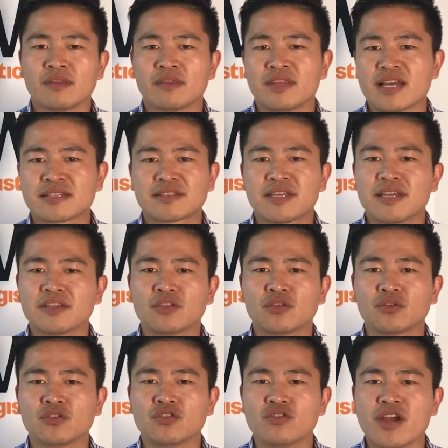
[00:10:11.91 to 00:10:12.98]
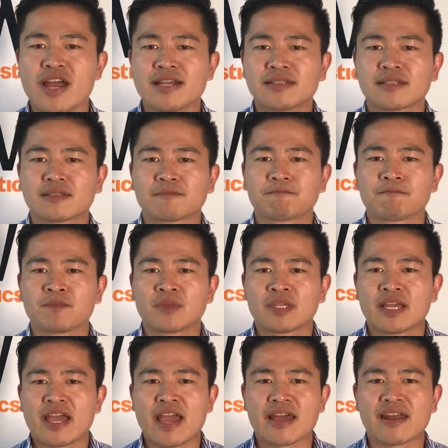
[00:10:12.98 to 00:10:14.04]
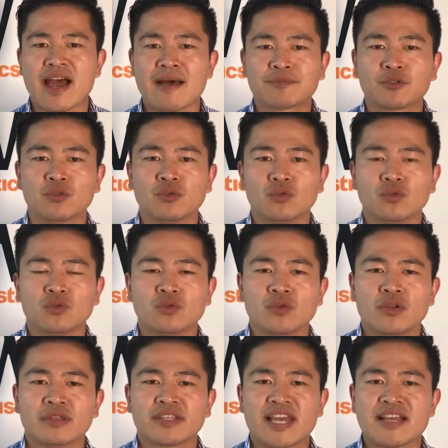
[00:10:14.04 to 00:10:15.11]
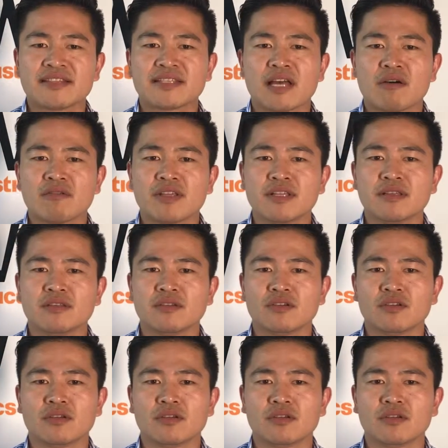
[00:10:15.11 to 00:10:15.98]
destined to US, and up to $10,000